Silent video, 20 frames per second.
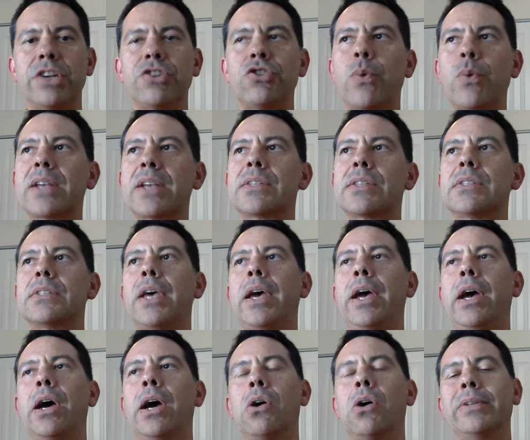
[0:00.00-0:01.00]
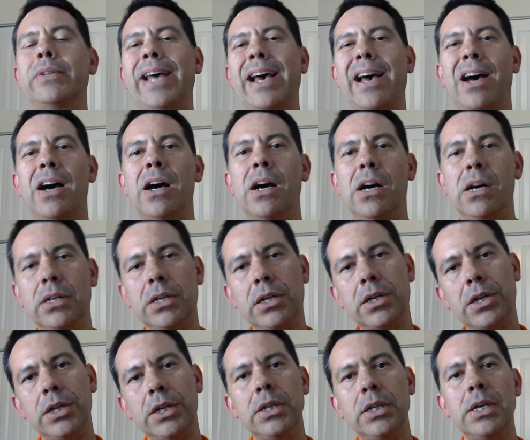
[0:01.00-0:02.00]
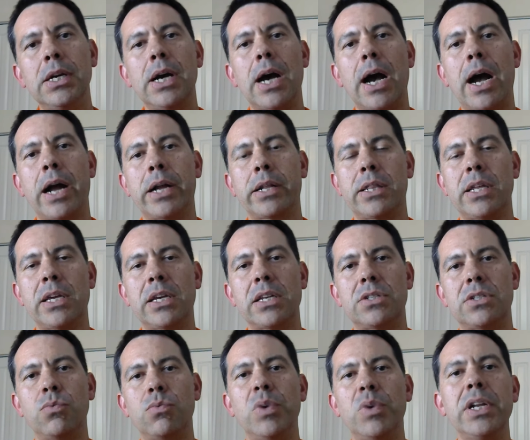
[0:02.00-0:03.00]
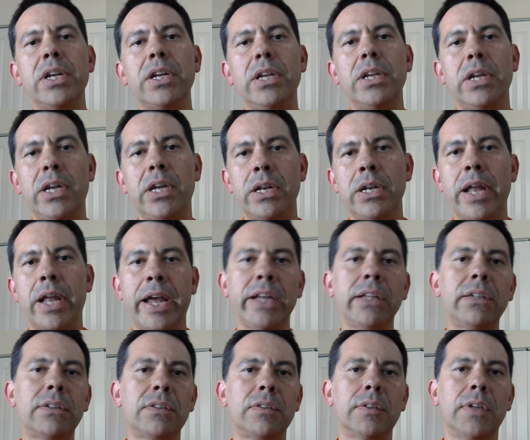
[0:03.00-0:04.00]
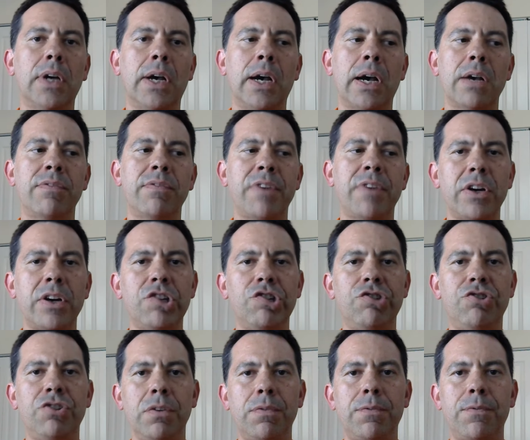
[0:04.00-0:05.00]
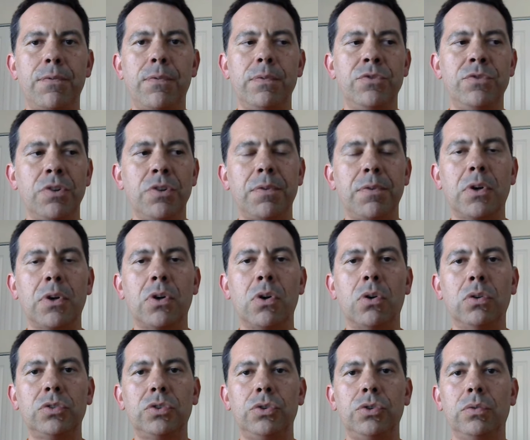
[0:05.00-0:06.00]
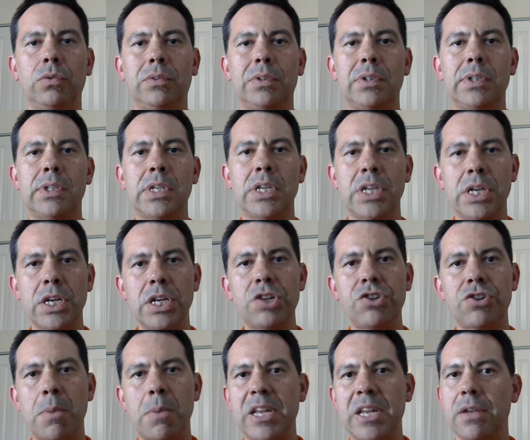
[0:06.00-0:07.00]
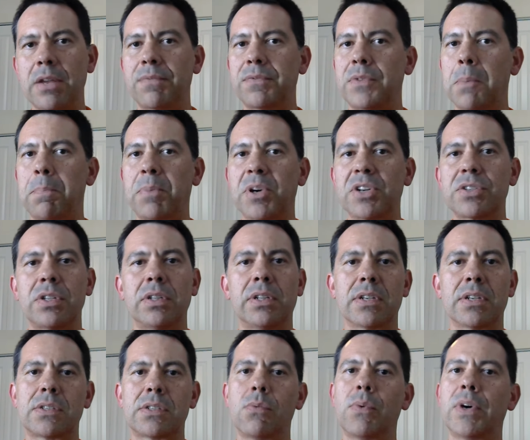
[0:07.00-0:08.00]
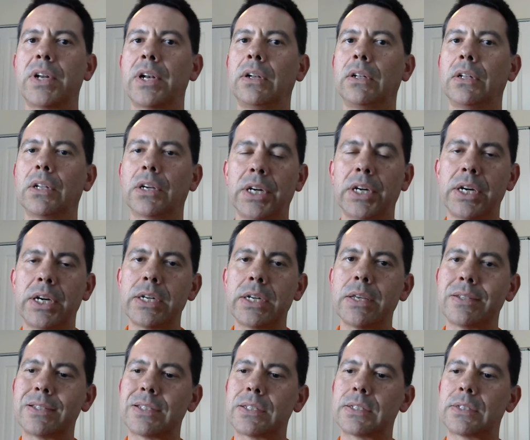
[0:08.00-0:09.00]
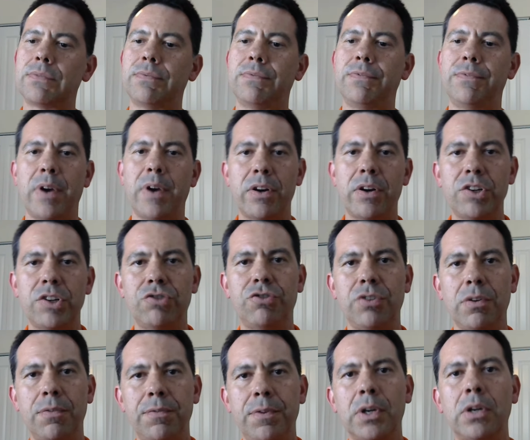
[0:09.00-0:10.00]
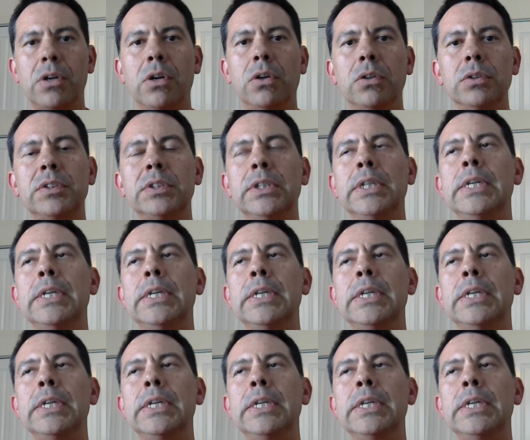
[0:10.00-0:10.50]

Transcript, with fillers: to excel, that hunger. I think it's really innate. Uh, very dif- difficult to teach. I mean, if the person doesn't want to learn, it's very difficult.